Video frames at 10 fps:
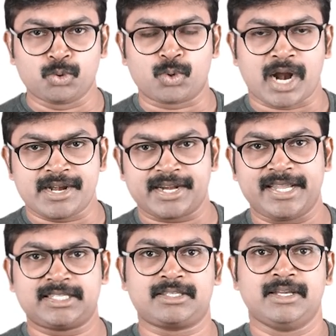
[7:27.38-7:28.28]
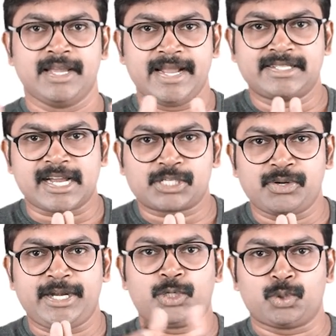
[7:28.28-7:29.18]
countries, it's
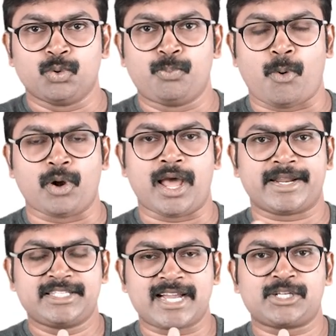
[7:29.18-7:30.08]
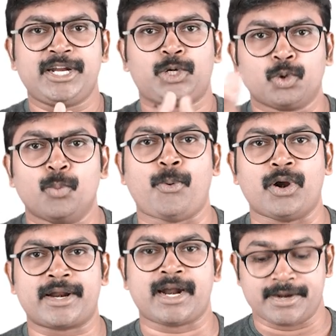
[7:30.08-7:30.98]
actually two polar. It's actually two
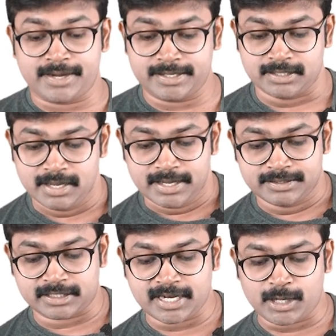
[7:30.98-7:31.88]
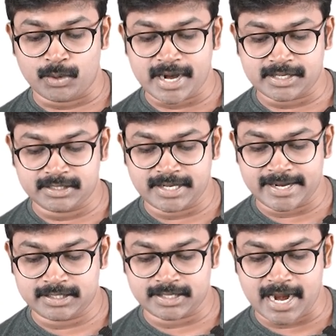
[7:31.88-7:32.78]
polar countries, just like United
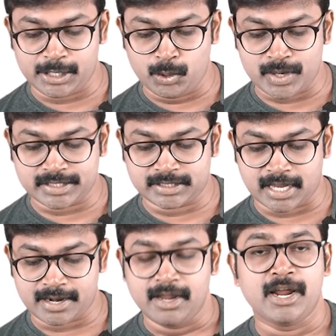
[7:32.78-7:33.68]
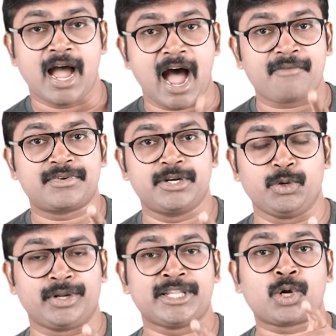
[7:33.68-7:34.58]
States and USSR.
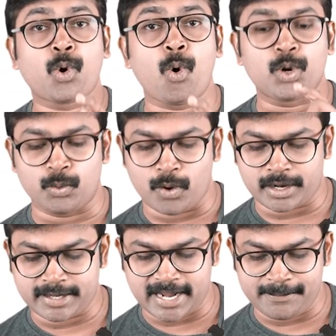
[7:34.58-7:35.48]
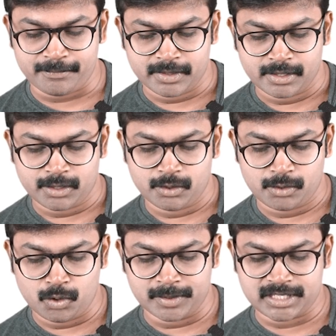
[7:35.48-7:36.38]
During the Cold War time,
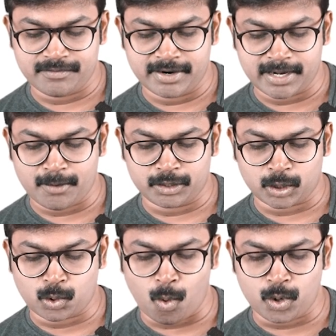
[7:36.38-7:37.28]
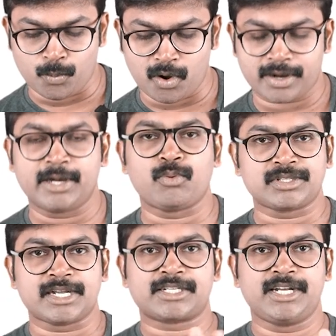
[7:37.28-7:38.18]
you must have heard about the Cold War. It
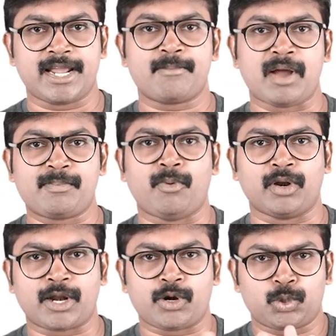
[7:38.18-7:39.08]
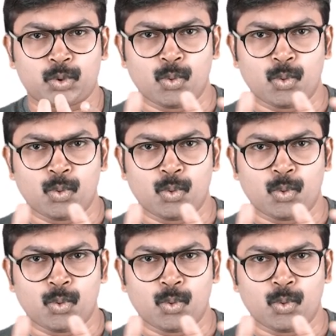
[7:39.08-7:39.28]
was actually a bipolar or a